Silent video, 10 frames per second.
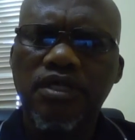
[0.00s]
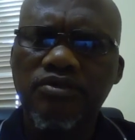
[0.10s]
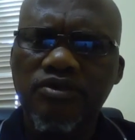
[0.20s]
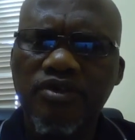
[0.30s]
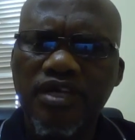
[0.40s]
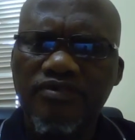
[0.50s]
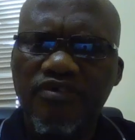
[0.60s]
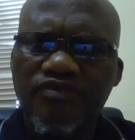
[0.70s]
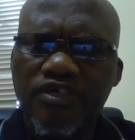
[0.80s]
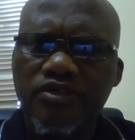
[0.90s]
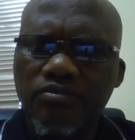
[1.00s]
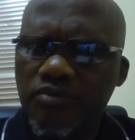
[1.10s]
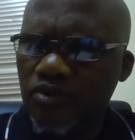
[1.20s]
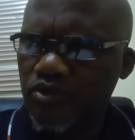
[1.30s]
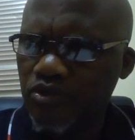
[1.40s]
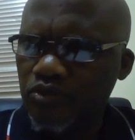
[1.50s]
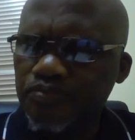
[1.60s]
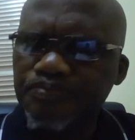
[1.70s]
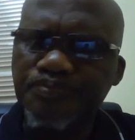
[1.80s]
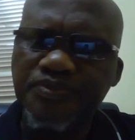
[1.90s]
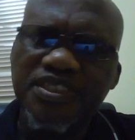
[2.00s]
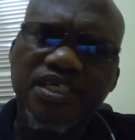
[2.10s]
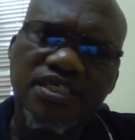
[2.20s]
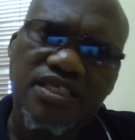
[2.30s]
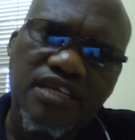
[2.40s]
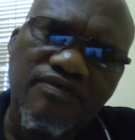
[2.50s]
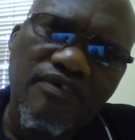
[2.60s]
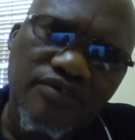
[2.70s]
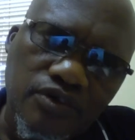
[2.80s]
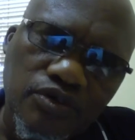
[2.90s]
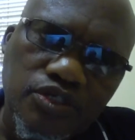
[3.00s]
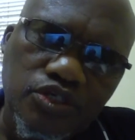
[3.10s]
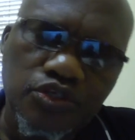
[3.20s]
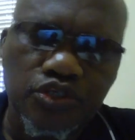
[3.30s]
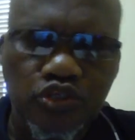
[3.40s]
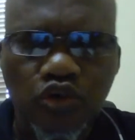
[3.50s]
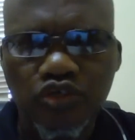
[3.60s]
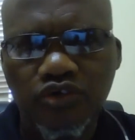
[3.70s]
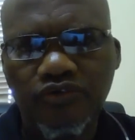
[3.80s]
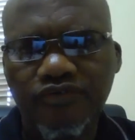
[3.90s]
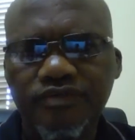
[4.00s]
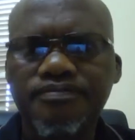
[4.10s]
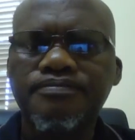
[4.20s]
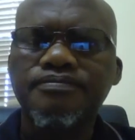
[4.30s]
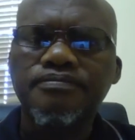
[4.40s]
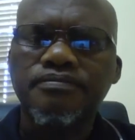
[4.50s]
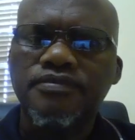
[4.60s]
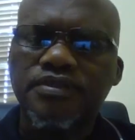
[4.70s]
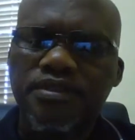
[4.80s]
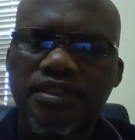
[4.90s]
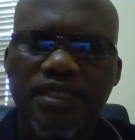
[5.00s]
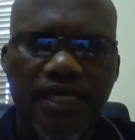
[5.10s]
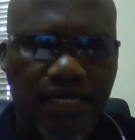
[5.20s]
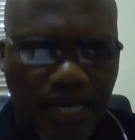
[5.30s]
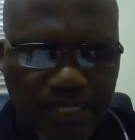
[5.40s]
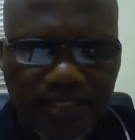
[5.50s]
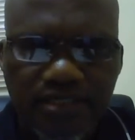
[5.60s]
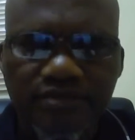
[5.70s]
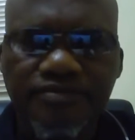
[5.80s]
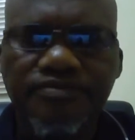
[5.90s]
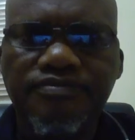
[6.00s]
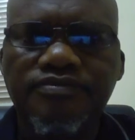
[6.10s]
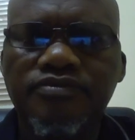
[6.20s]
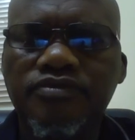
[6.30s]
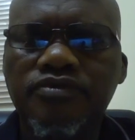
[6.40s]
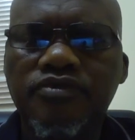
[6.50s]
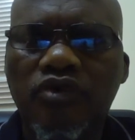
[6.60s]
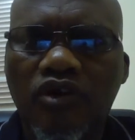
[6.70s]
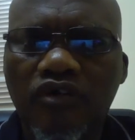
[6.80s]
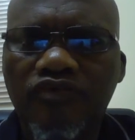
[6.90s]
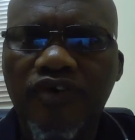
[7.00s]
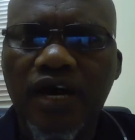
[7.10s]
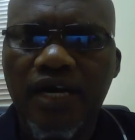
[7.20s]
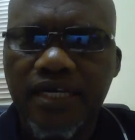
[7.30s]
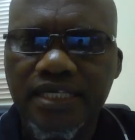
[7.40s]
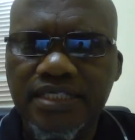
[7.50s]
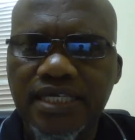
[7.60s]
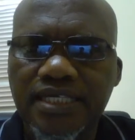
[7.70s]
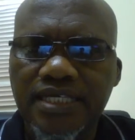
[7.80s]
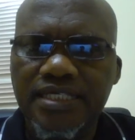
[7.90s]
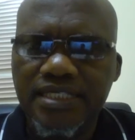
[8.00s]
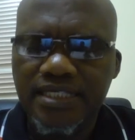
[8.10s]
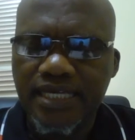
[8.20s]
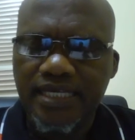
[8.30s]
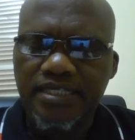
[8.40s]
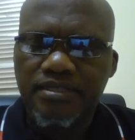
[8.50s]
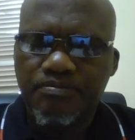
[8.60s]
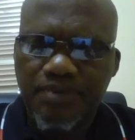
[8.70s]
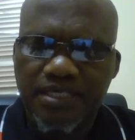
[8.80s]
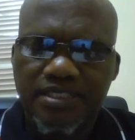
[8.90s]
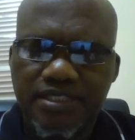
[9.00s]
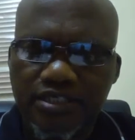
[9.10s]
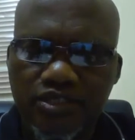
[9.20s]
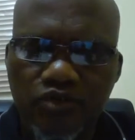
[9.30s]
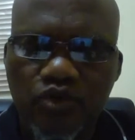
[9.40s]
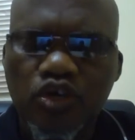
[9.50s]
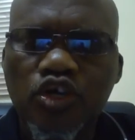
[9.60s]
and you don't have your freedom. Also, section 35 of the Constitution talks of the rights of arrested and detained persons.